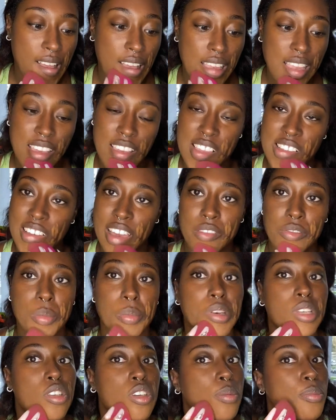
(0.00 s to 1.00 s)
Doesn't have to
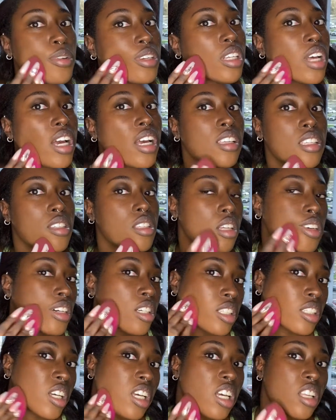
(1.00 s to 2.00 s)
be too precise, as long
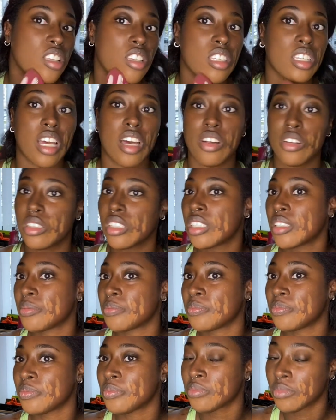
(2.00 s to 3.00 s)
as it cancels out
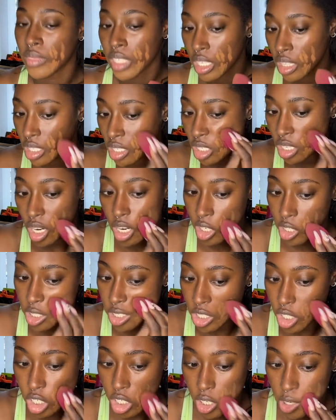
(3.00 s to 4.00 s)
the
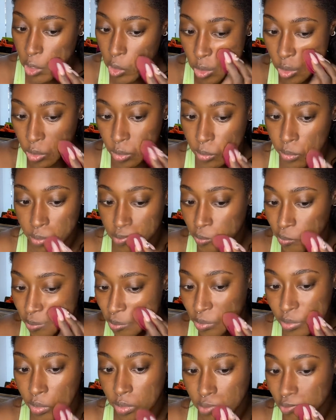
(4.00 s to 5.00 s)
darkness, you know.
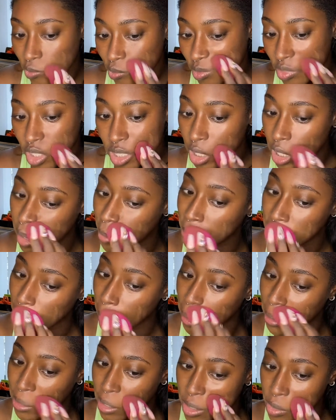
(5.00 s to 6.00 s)
And I'm
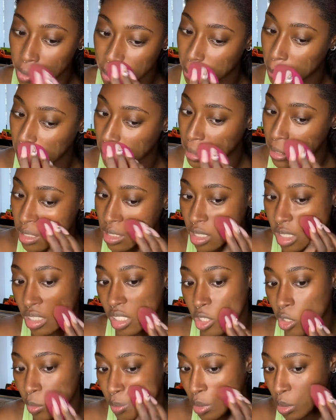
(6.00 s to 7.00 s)
taking this one because it's a
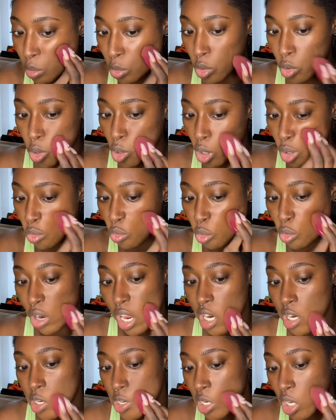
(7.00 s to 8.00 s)
little bit more
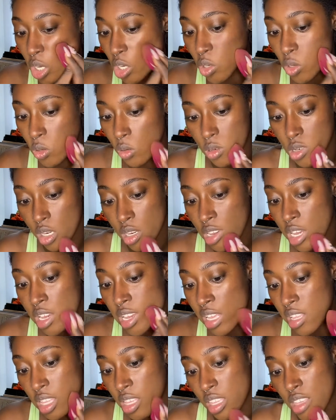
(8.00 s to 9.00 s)
red tone
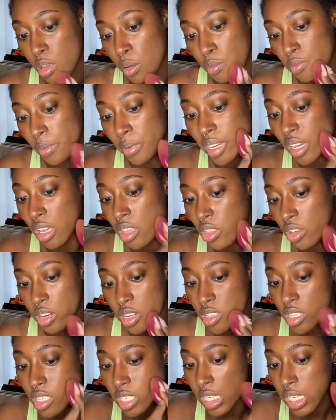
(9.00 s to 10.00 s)
than some of my other
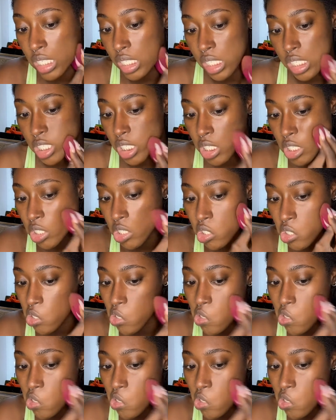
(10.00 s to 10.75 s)
concealers.